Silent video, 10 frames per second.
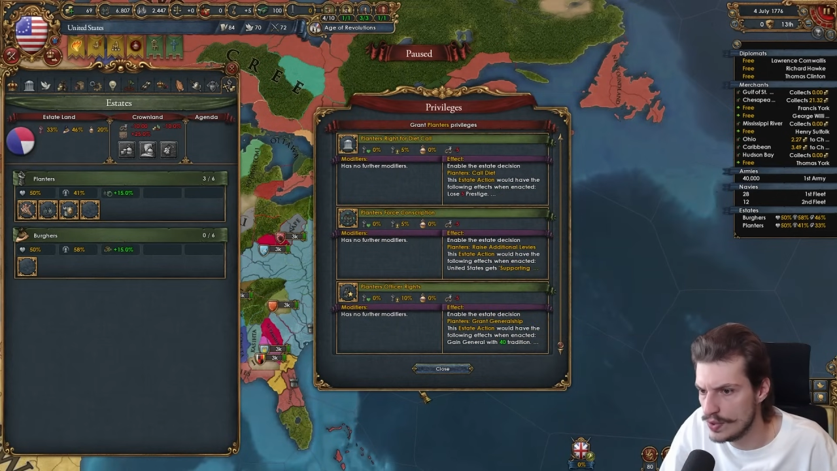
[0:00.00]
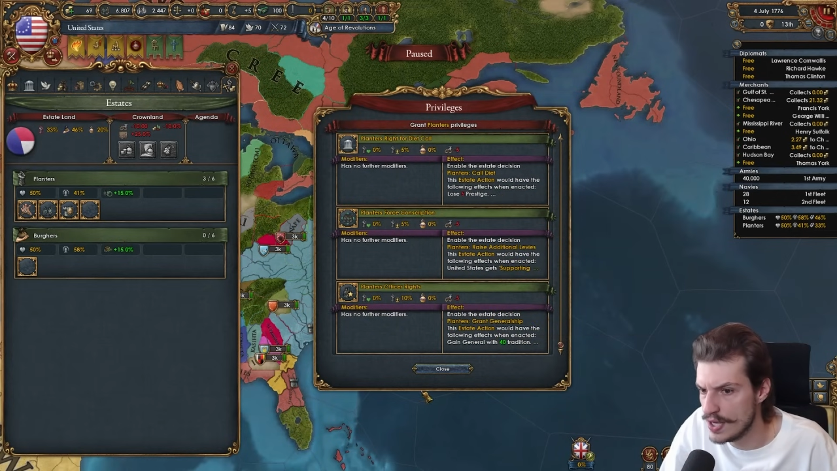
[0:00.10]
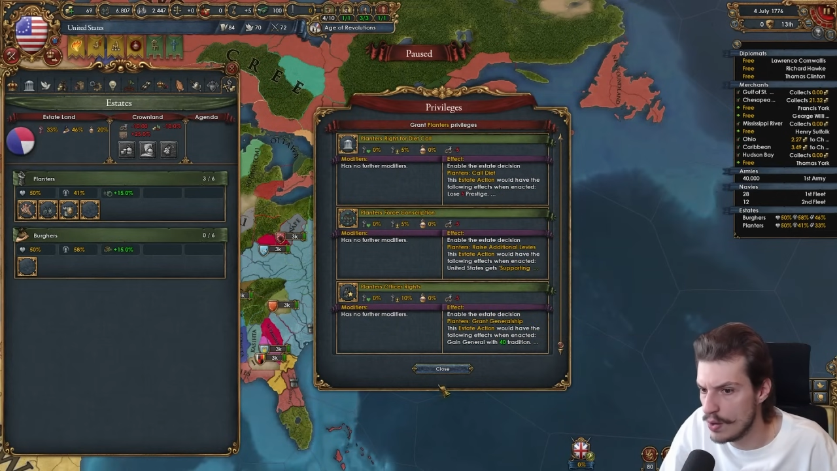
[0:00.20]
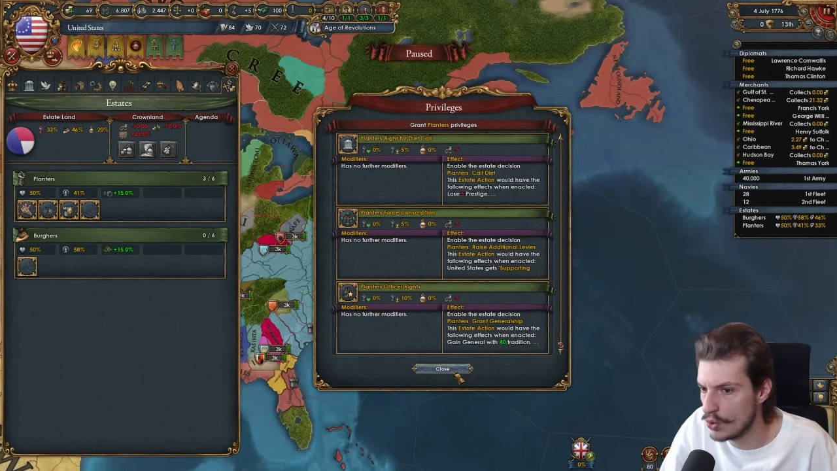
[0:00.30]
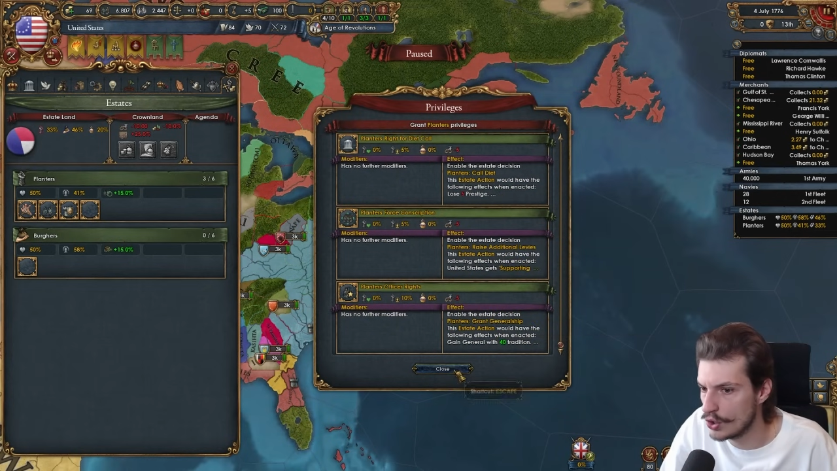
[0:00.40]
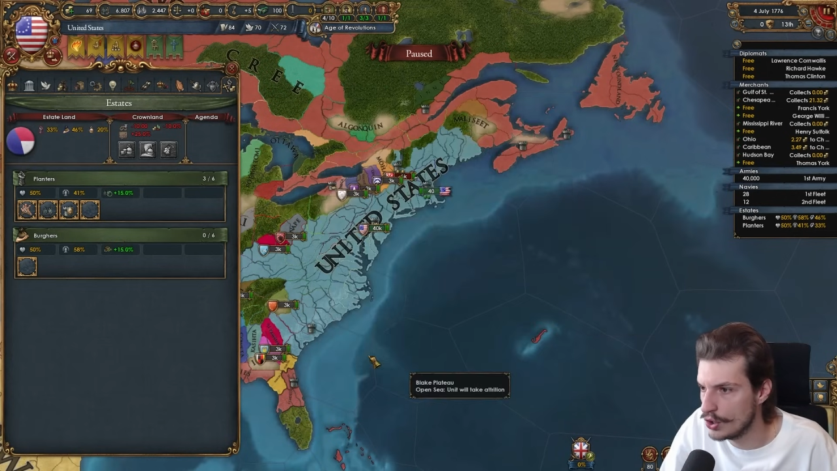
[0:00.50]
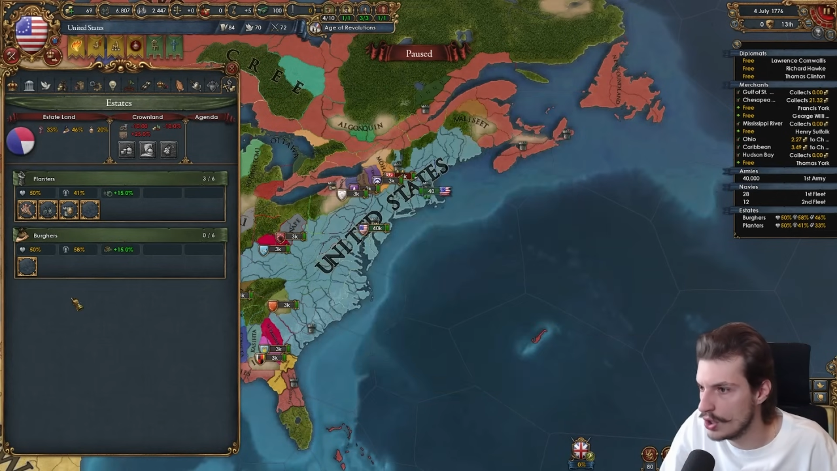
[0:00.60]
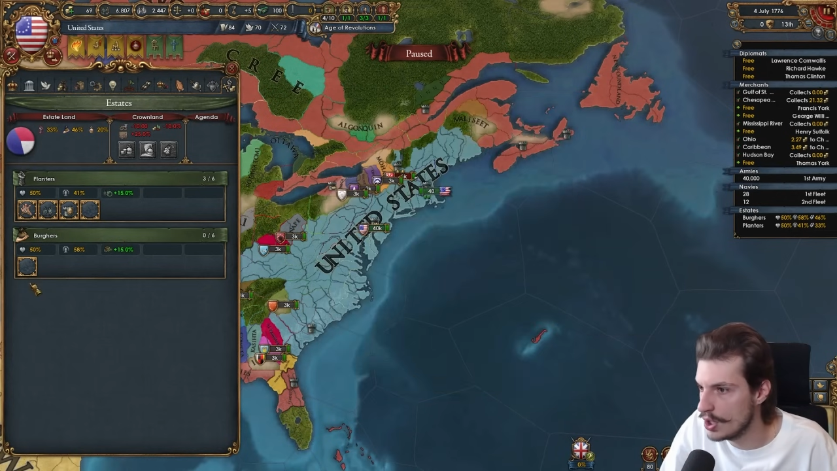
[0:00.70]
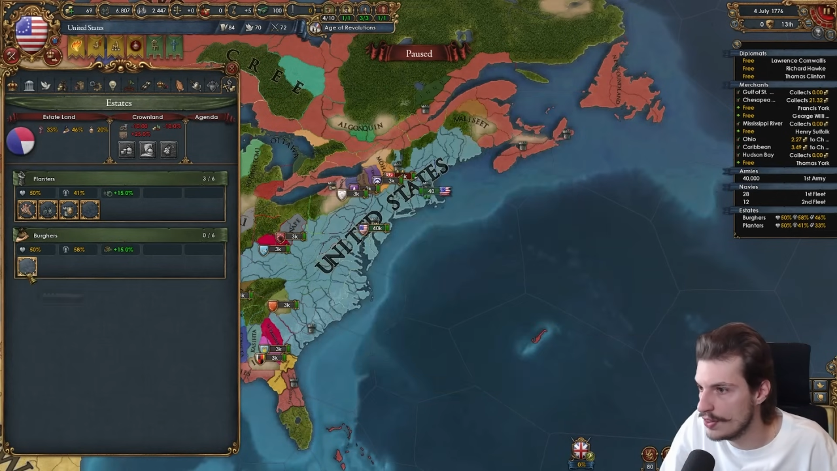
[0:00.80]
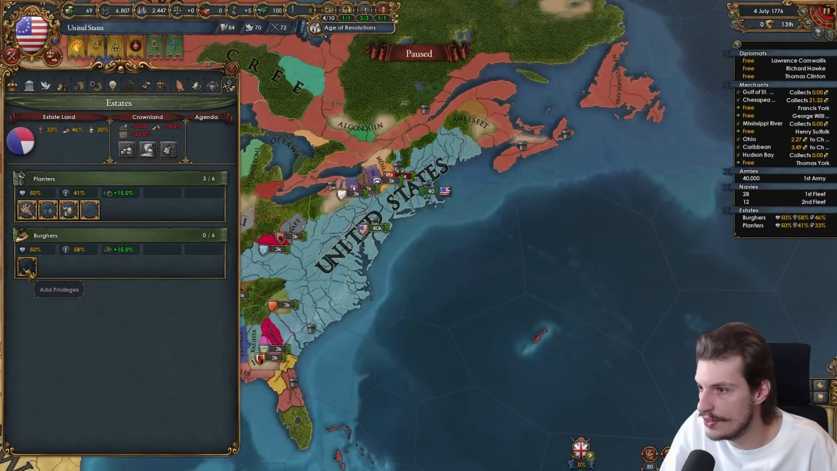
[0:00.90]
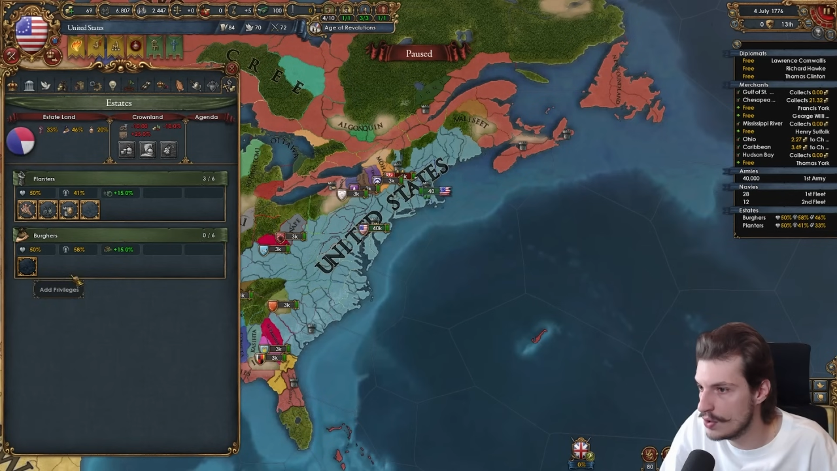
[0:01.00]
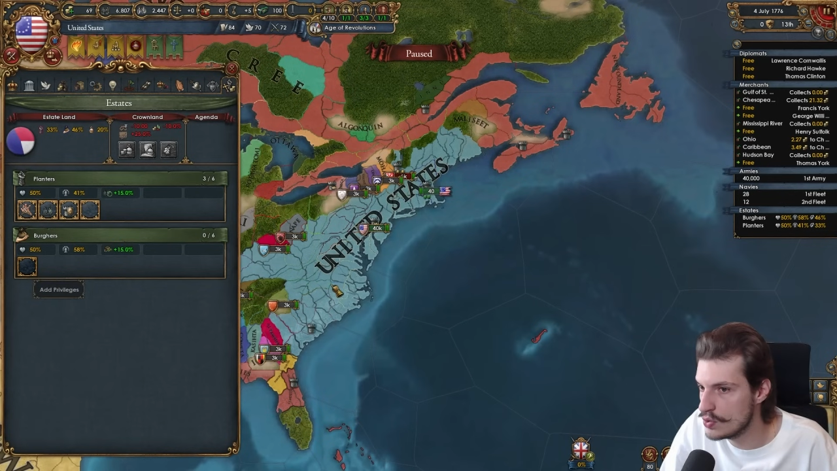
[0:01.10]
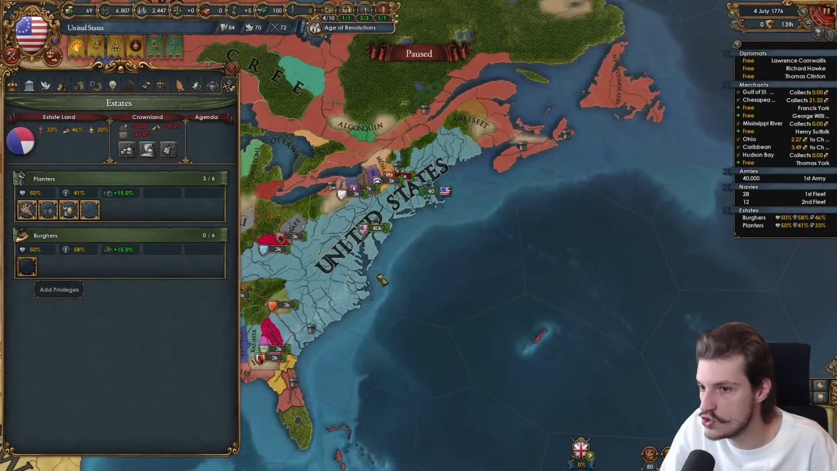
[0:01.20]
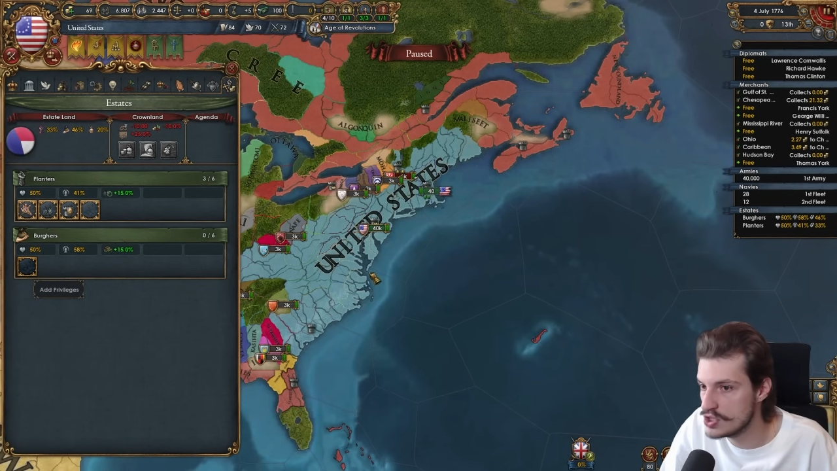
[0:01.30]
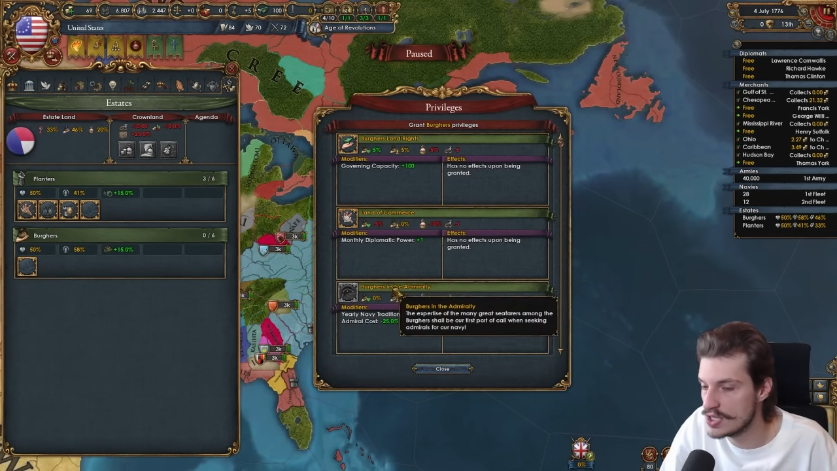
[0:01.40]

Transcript: Yeah, we're good on those.